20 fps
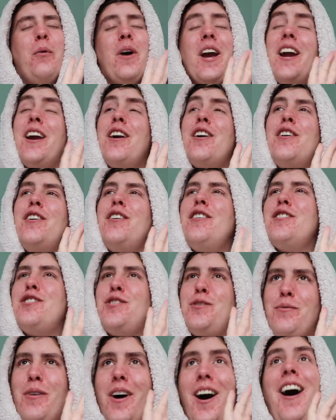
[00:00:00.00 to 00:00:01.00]
Where
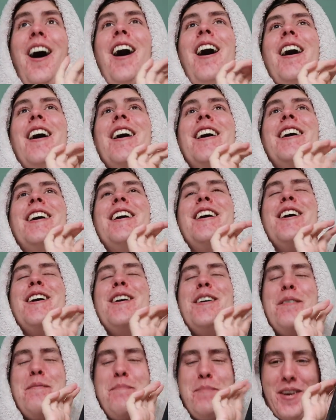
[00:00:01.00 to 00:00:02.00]
do
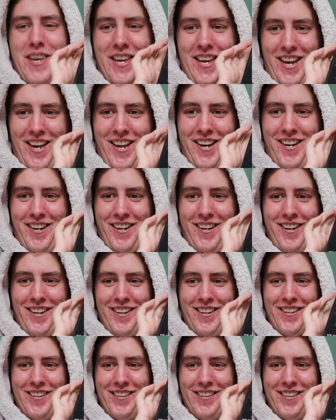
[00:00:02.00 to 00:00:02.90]
I begin.